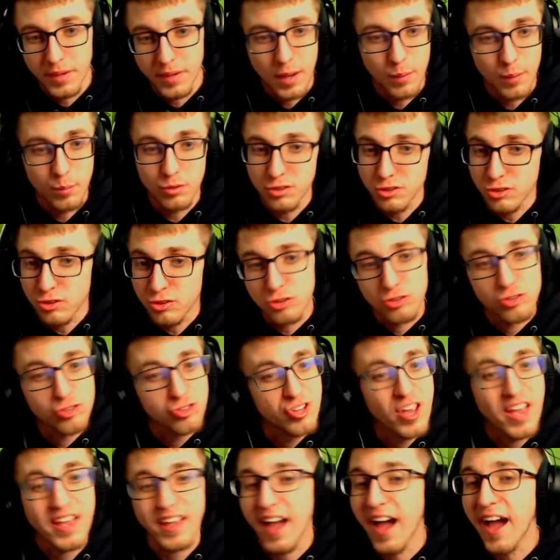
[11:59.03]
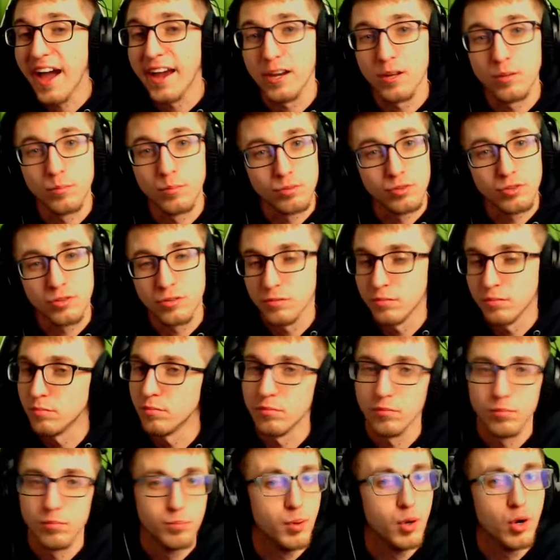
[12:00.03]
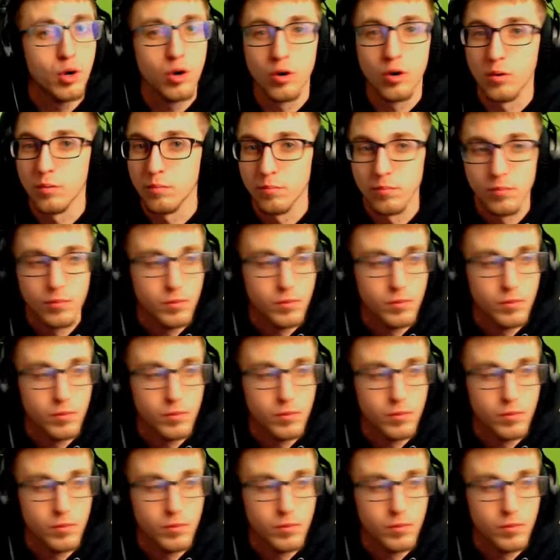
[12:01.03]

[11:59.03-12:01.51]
able to just check items. Boom.